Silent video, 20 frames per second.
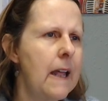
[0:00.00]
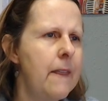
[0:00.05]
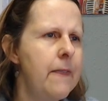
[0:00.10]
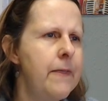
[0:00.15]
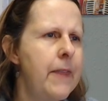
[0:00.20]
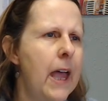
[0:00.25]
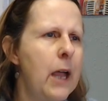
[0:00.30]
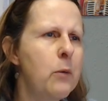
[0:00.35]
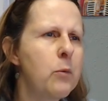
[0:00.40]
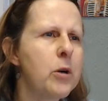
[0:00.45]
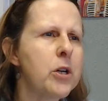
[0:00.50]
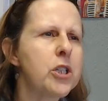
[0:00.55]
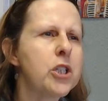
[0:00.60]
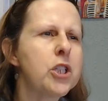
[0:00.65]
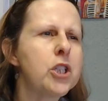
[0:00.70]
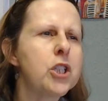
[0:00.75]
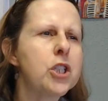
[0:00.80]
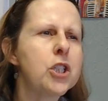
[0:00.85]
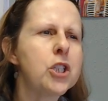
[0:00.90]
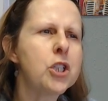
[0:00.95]
They were
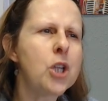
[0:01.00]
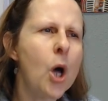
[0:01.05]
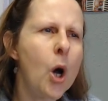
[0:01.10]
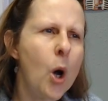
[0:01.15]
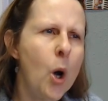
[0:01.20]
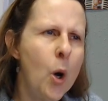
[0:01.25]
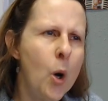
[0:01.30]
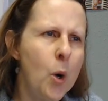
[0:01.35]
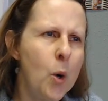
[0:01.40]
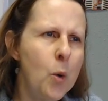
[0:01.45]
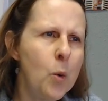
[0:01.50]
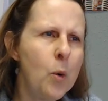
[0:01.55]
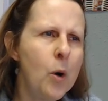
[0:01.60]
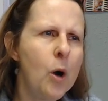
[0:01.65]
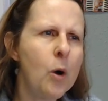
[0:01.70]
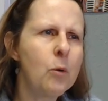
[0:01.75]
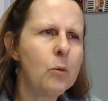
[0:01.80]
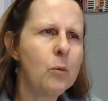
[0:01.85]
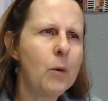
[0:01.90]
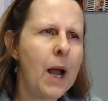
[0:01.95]
so
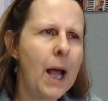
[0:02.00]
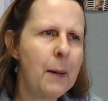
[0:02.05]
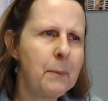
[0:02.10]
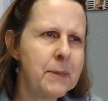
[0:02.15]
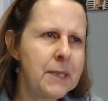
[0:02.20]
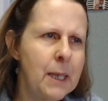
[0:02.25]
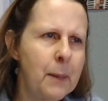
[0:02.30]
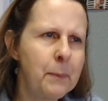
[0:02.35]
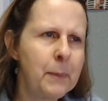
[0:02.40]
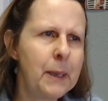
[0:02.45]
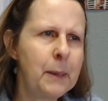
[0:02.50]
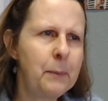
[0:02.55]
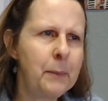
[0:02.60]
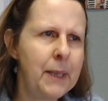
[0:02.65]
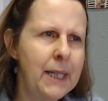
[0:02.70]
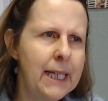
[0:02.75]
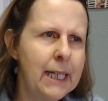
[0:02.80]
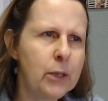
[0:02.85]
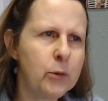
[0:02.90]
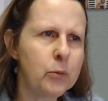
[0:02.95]
wrapped up in
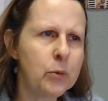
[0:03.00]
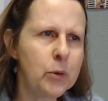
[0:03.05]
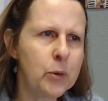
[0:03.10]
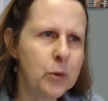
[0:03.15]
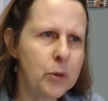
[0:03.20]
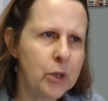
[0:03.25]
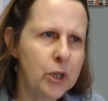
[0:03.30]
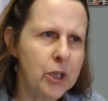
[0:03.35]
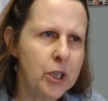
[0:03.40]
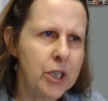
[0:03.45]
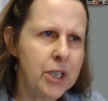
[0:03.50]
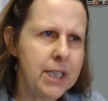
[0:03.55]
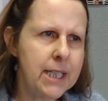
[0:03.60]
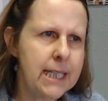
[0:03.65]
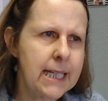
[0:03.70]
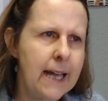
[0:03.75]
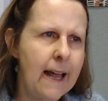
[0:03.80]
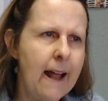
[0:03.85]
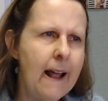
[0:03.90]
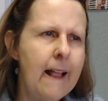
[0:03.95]
being rulers
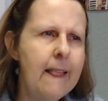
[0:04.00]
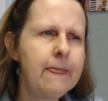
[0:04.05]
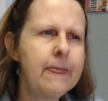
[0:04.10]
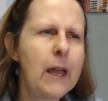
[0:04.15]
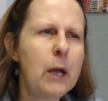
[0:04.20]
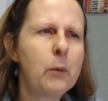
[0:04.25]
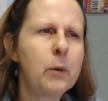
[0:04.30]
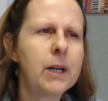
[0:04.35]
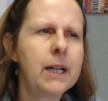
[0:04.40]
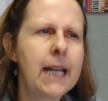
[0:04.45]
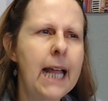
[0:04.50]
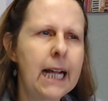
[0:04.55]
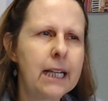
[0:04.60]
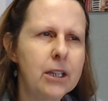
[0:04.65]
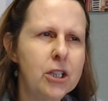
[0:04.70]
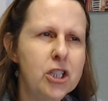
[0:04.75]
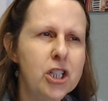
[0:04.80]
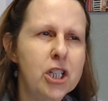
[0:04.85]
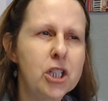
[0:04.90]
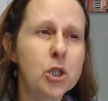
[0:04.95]
they were
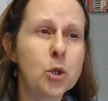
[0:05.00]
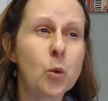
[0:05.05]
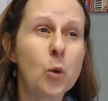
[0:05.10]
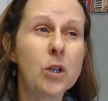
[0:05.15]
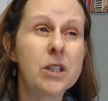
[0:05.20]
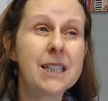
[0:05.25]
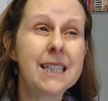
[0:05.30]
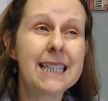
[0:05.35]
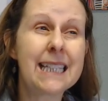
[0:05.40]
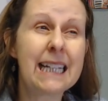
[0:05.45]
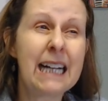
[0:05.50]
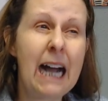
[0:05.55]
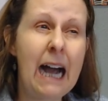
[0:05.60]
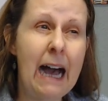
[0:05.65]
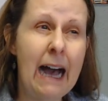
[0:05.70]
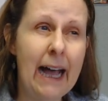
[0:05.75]
negligent towards God.